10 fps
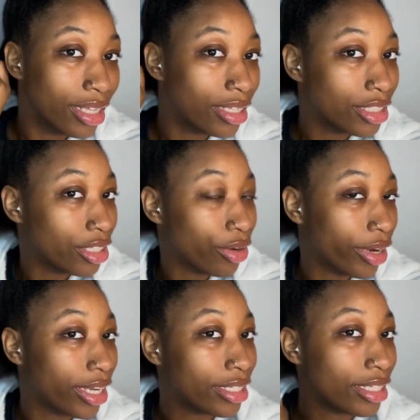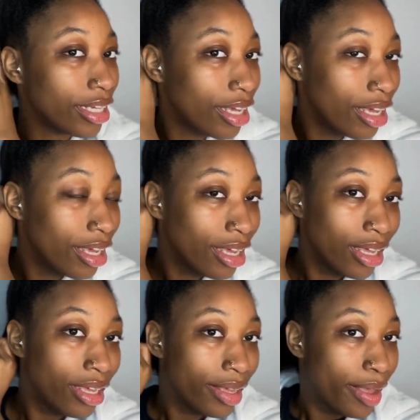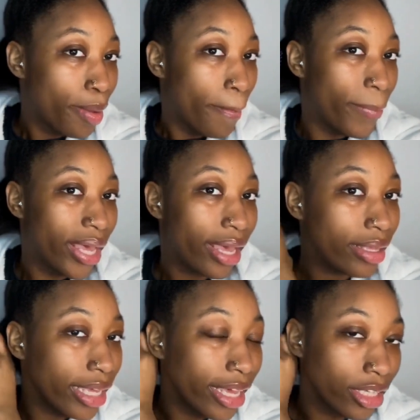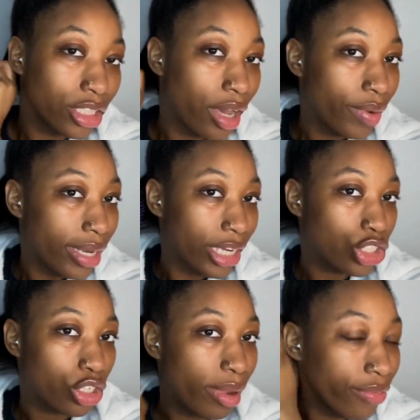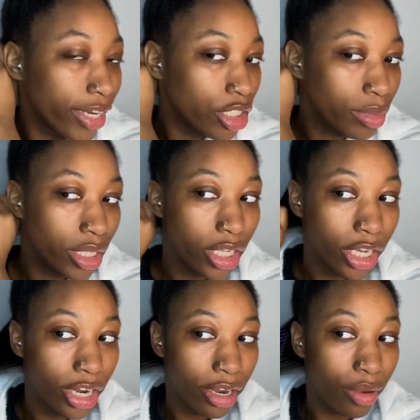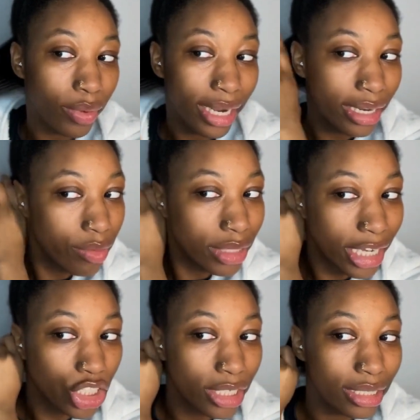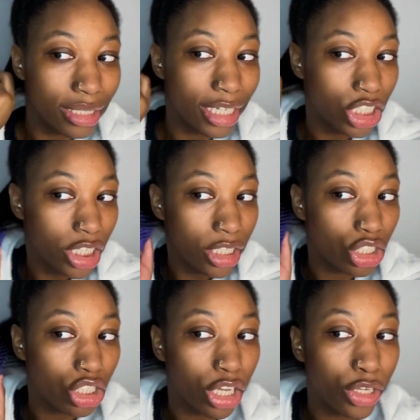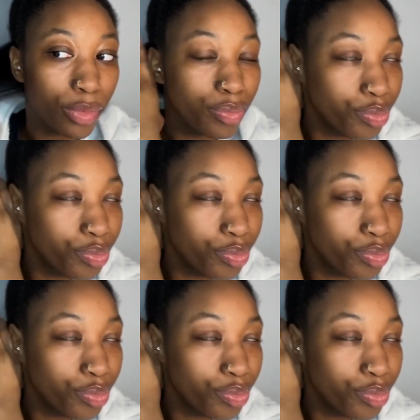So crazy. But yeah, so I went natural my freshman year, and what I did was I transitioned. So